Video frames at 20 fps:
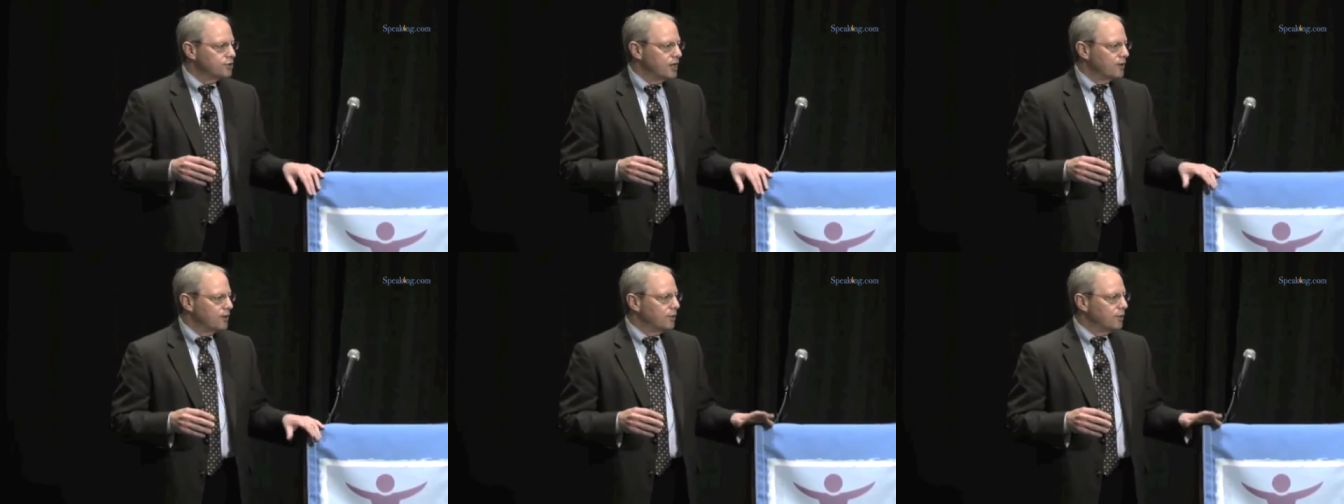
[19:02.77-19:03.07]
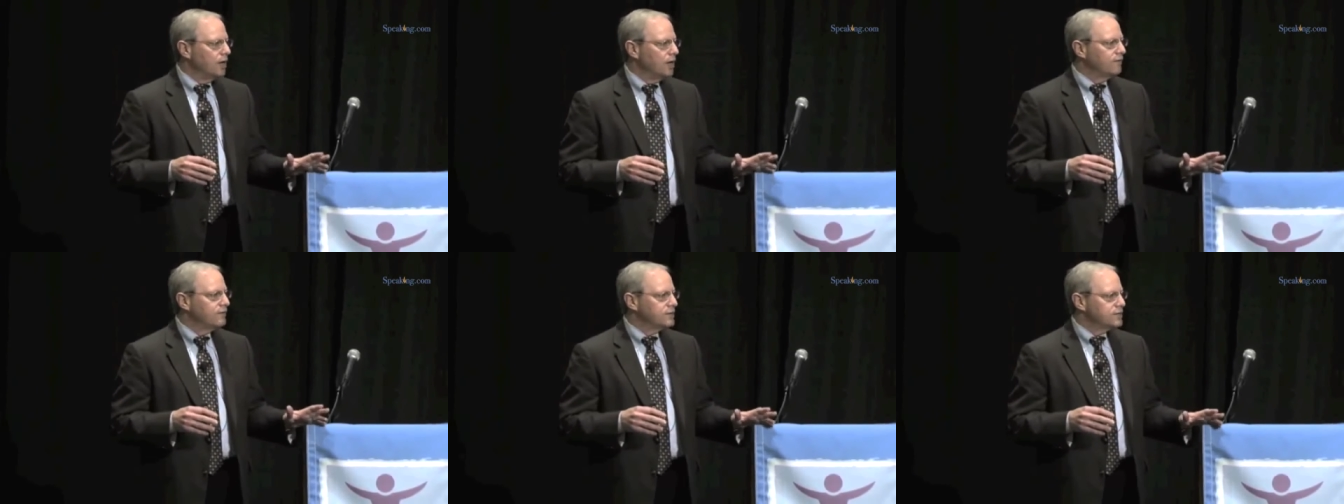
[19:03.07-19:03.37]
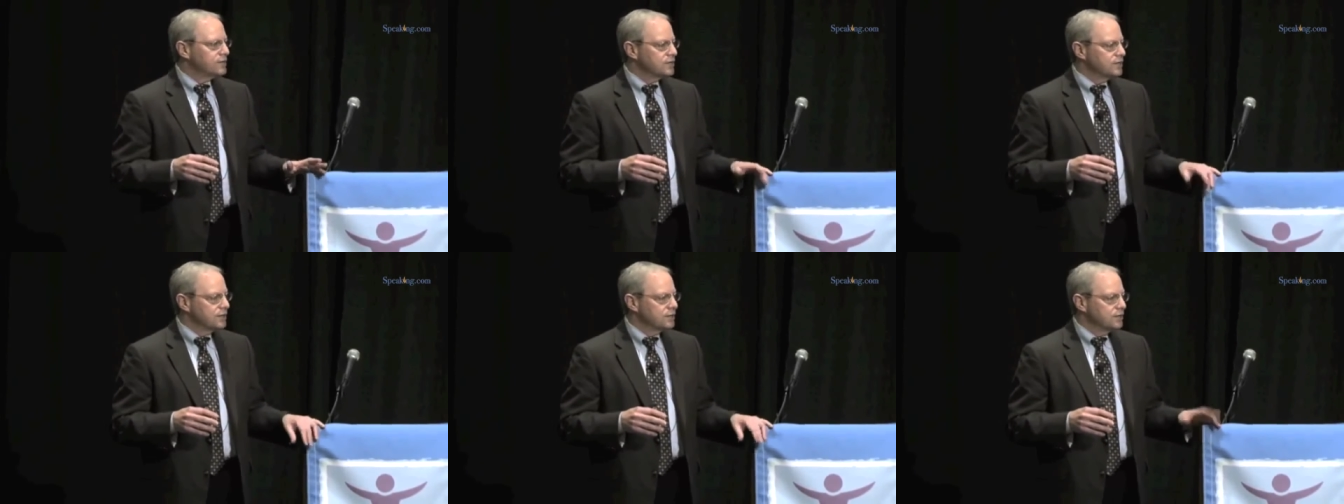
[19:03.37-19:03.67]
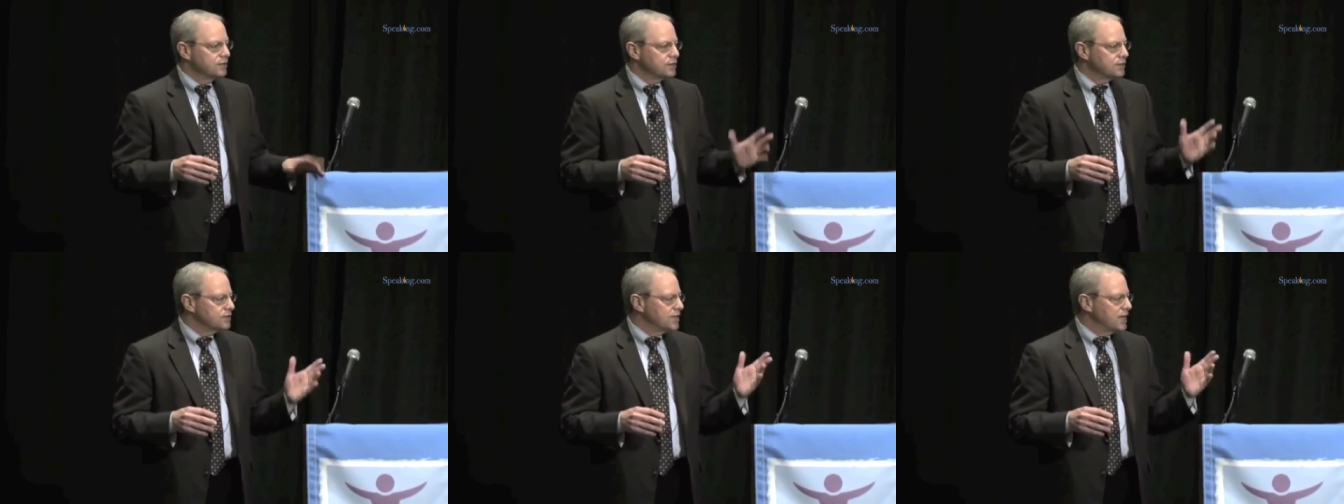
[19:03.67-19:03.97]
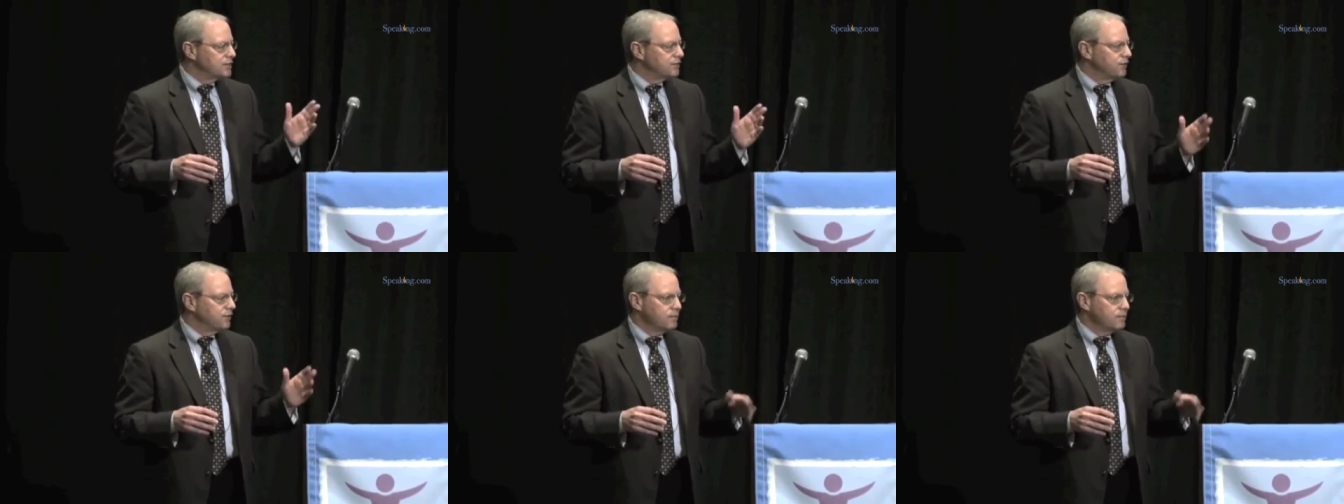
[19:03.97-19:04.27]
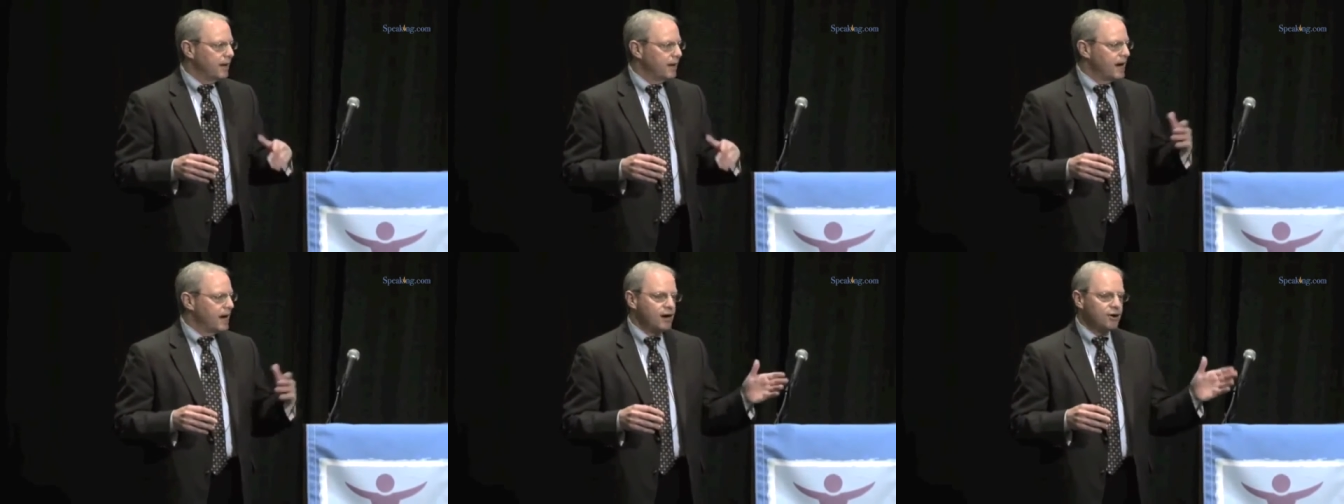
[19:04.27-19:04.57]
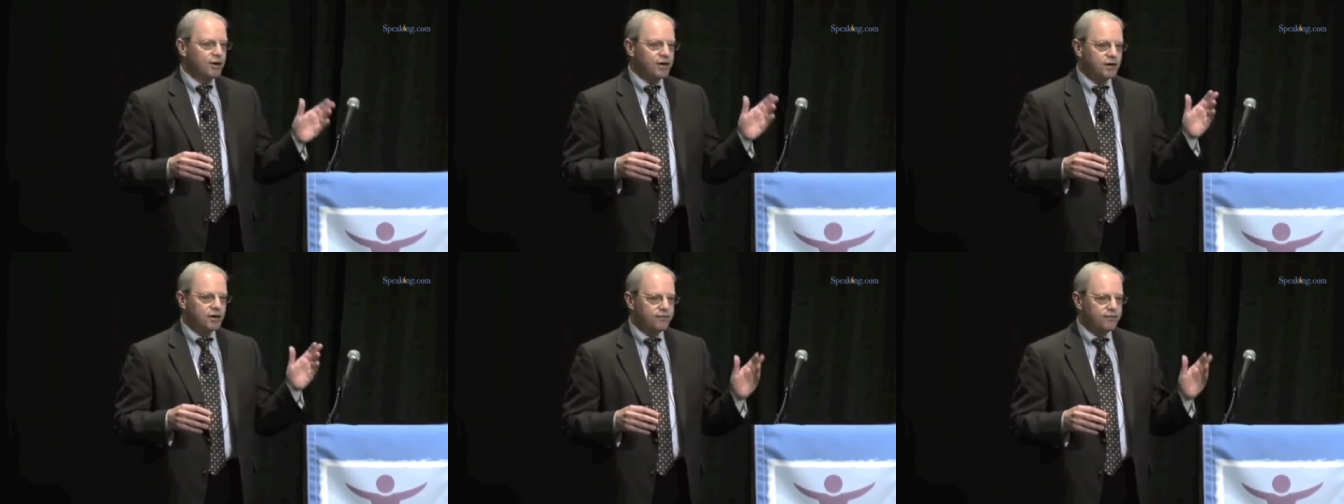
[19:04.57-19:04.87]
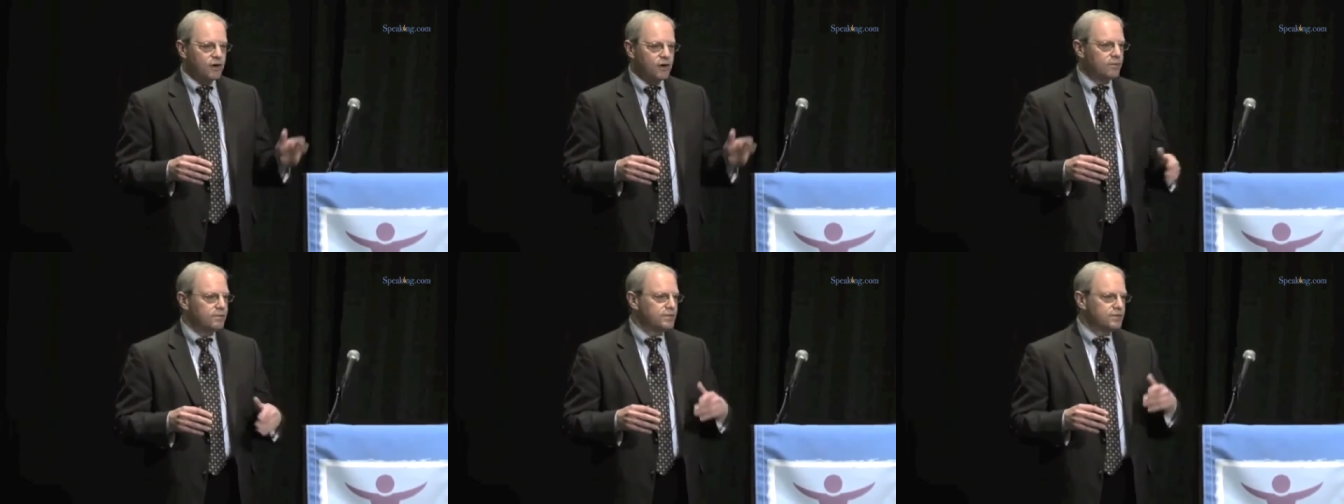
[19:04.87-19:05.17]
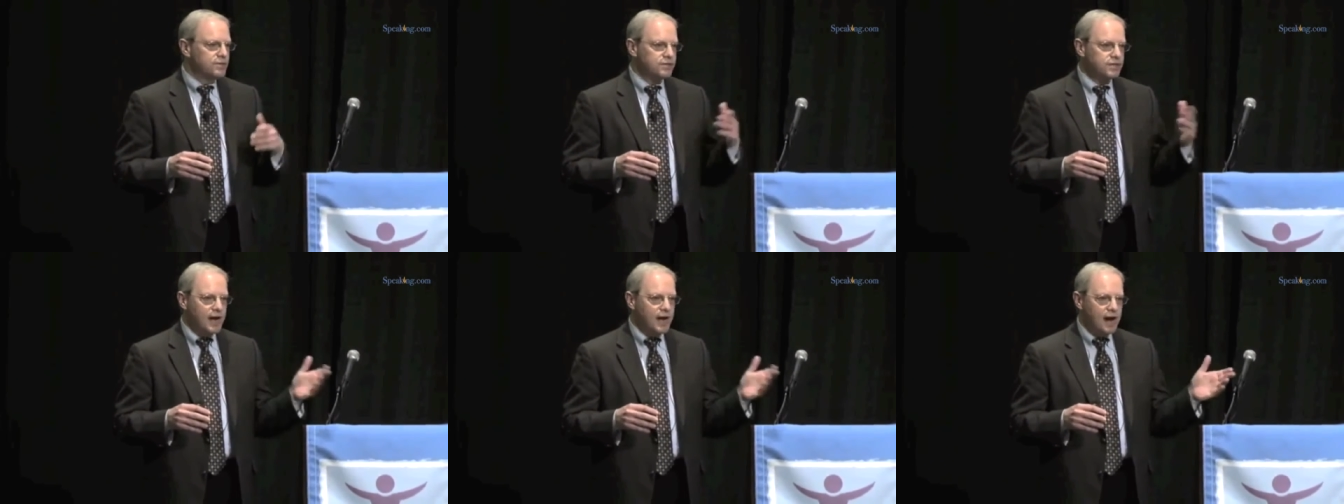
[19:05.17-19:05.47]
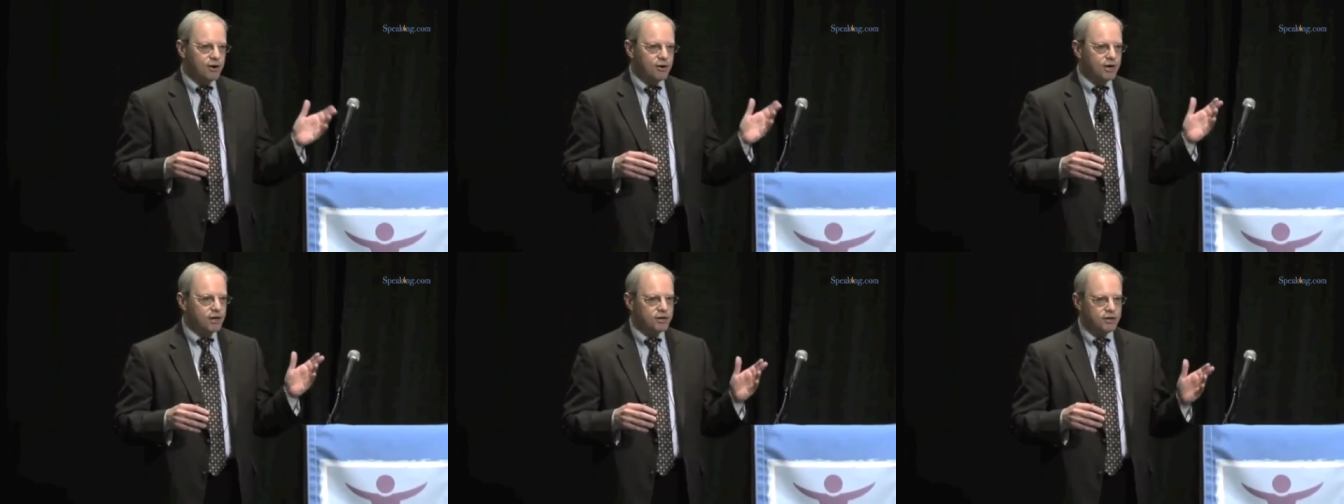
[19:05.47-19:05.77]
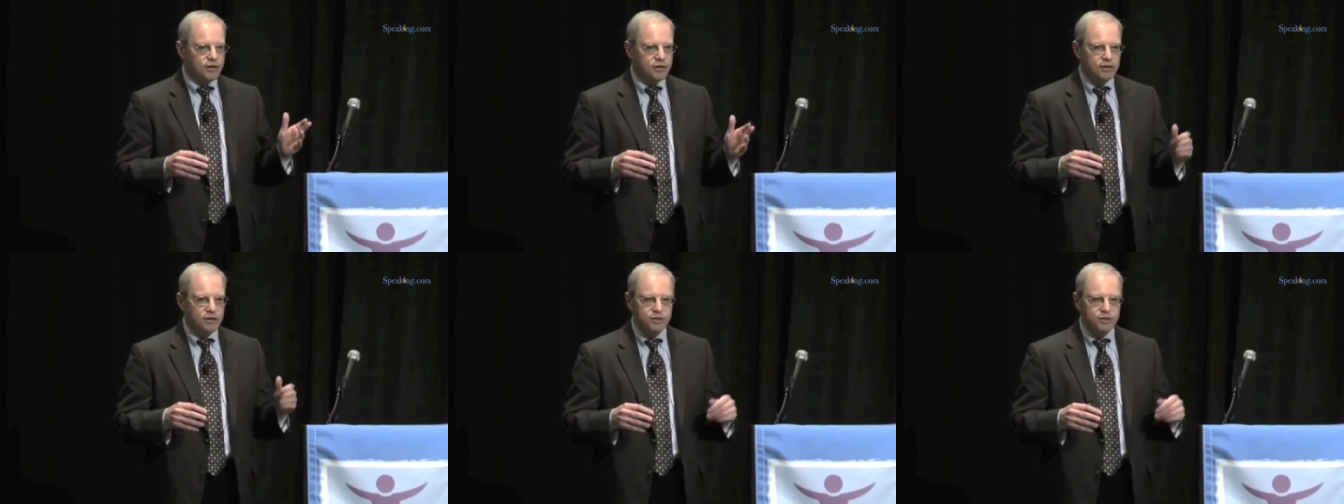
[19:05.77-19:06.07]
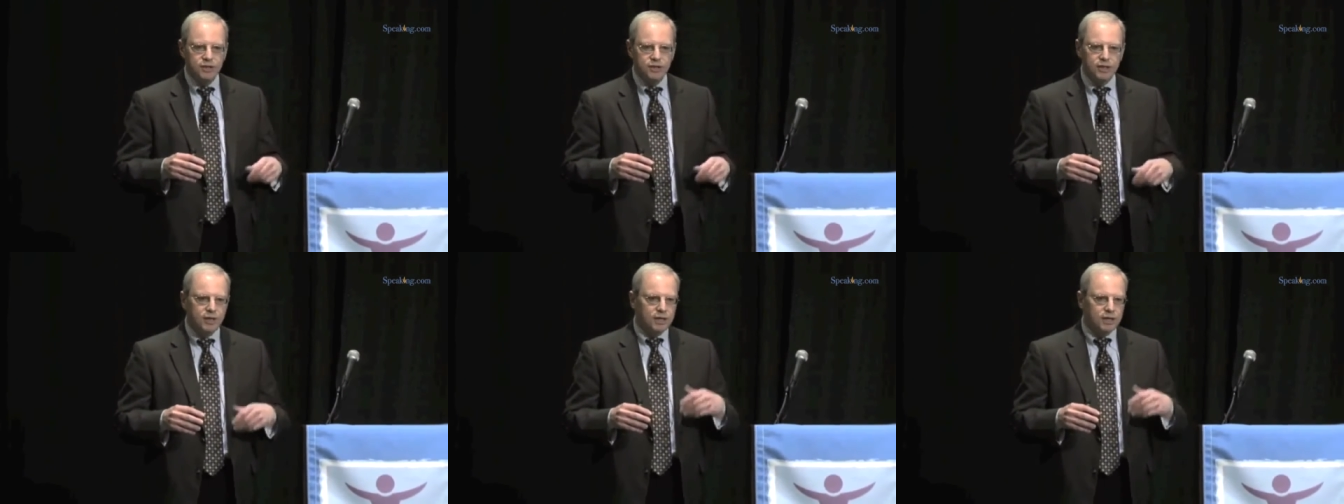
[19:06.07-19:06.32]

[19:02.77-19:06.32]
that relatively successfully by hiring a pharmacist, hiring a nurse,